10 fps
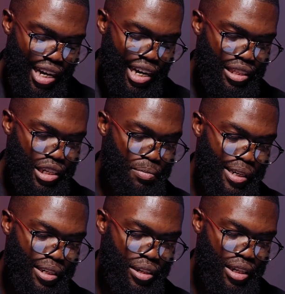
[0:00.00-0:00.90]
And the
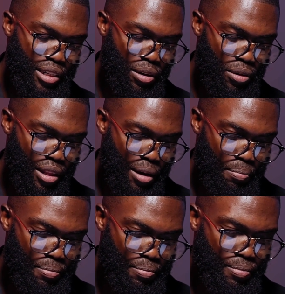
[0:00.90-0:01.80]
Spirit rested on
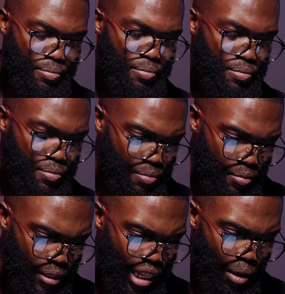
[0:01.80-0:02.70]
them,
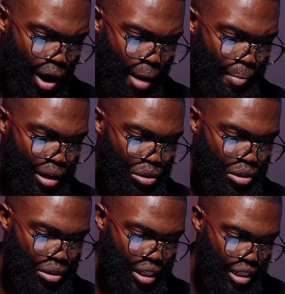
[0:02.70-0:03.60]
they were among
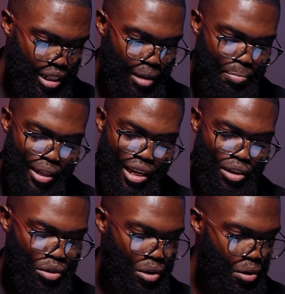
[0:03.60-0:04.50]
those registered, but they had
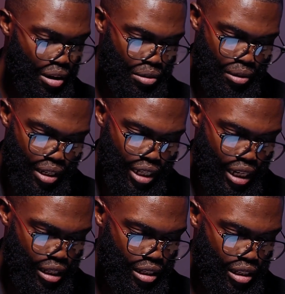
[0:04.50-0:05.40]
not gone out to the
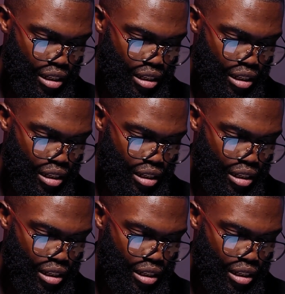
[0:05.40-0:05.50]
tent.